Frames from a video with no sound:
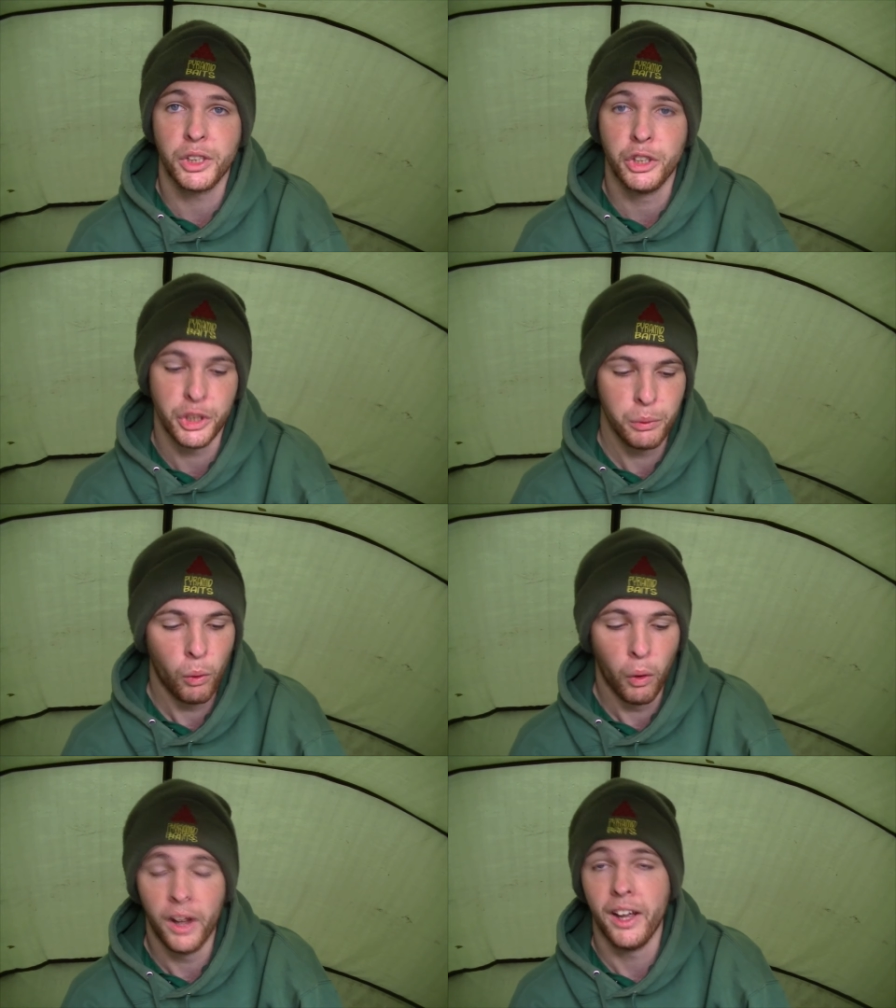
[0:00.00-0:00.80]
under the
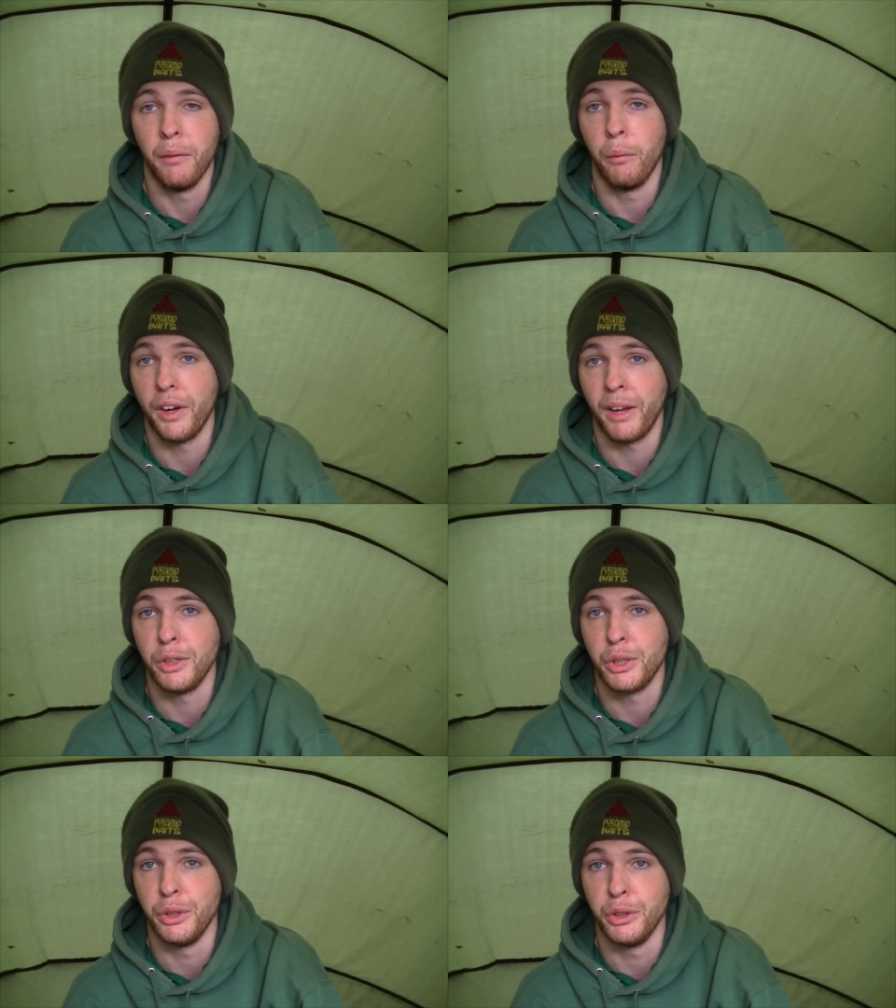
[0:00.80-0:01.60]
water, and what
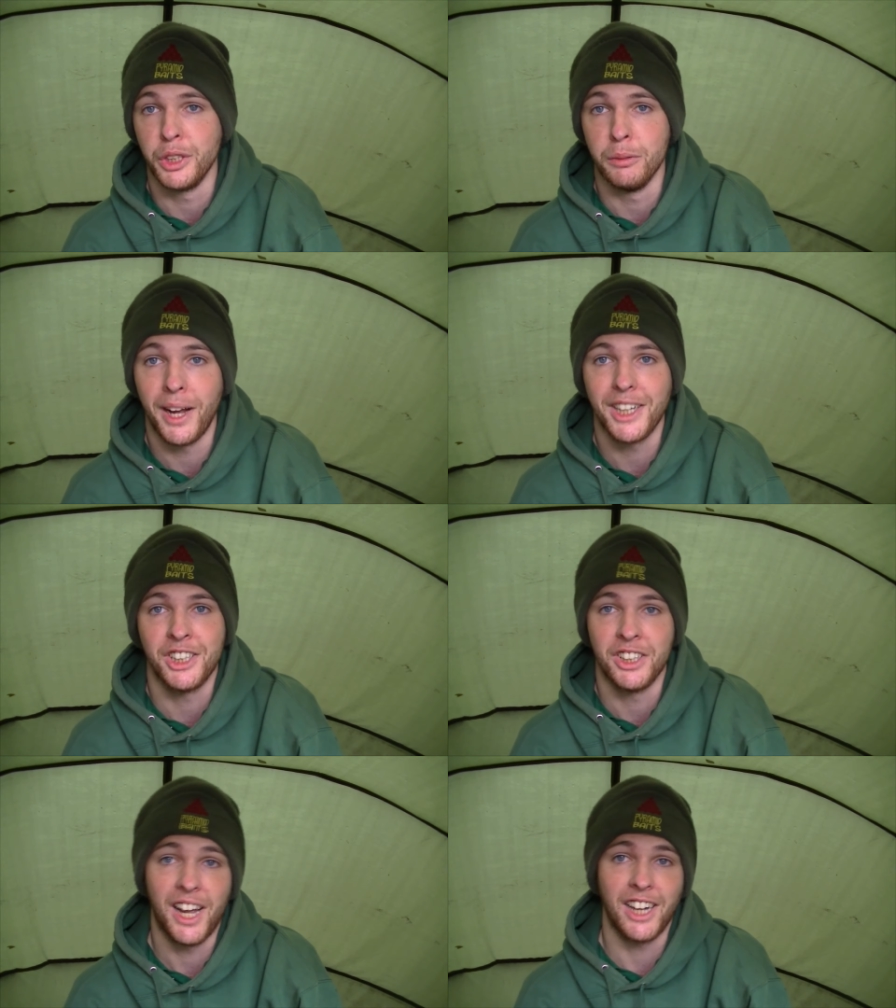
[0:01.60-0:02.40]
damage they were doing to the baits,
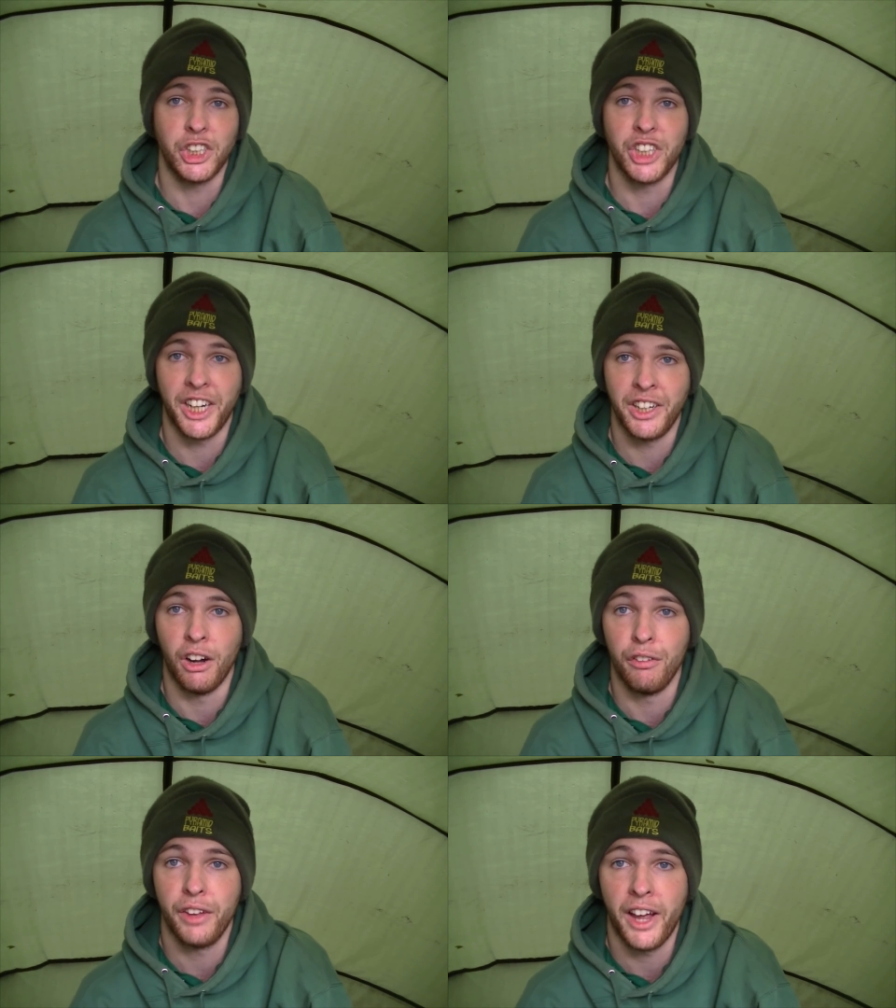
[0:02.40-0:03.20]
actually taking it
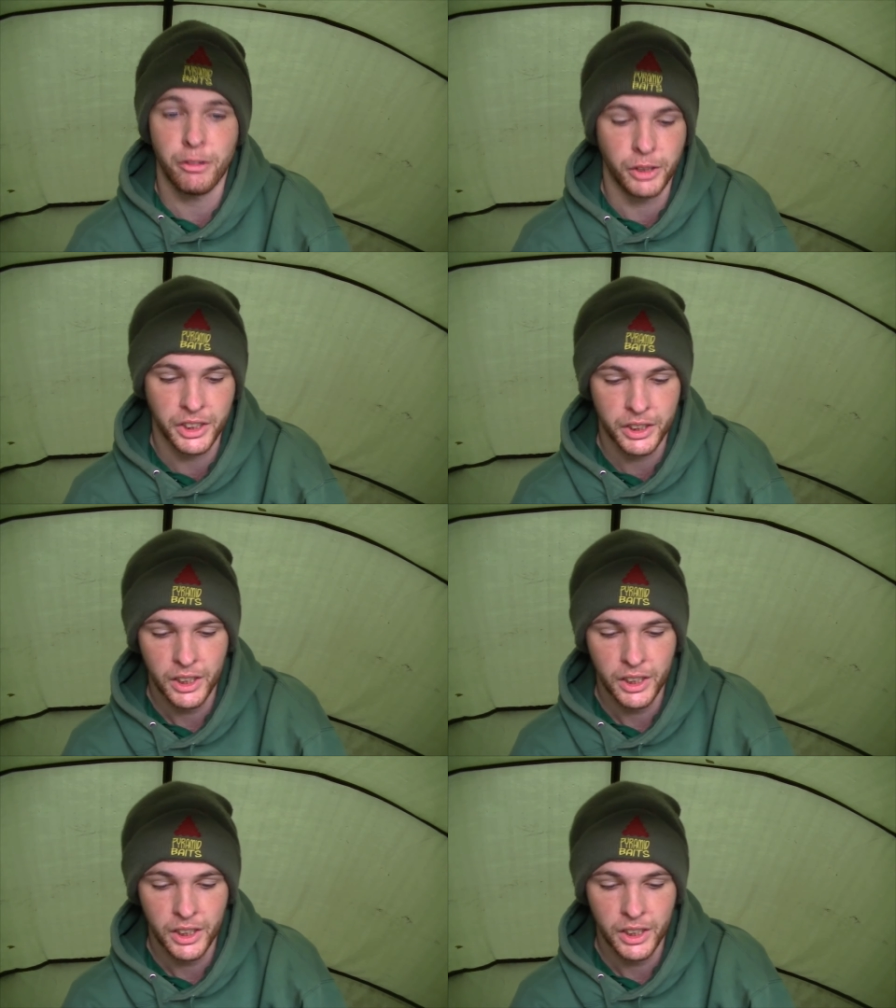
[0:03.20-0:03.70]
off the hair rigs.